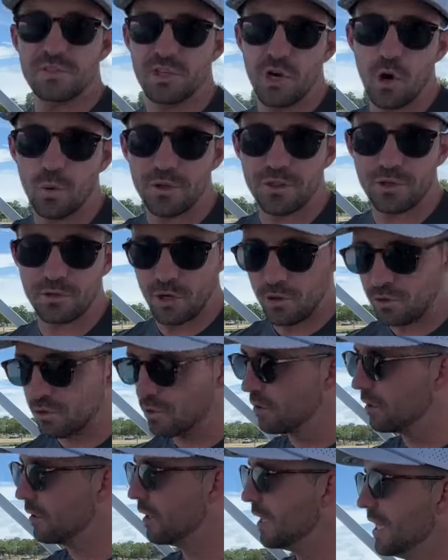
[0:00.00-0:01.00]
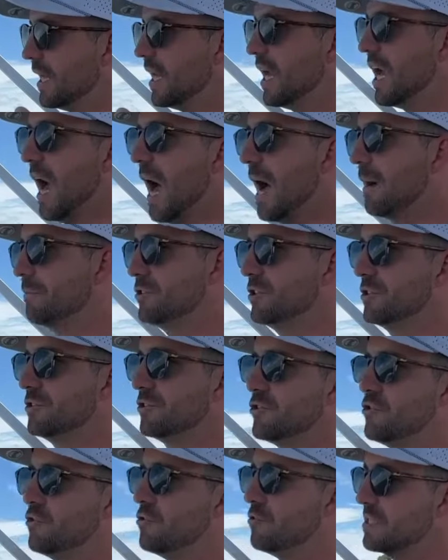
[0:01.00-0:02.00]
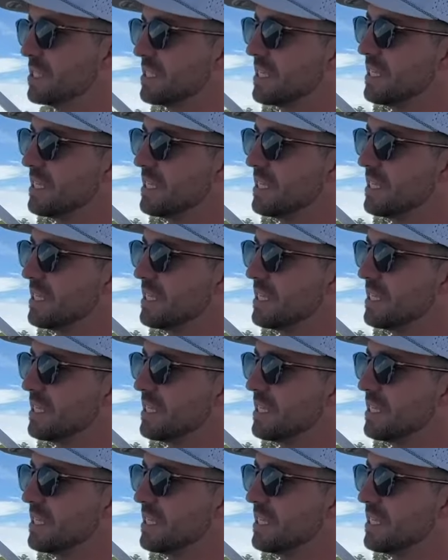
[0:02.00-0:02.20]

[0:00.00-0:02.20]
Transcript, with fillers: go with a local. Option two is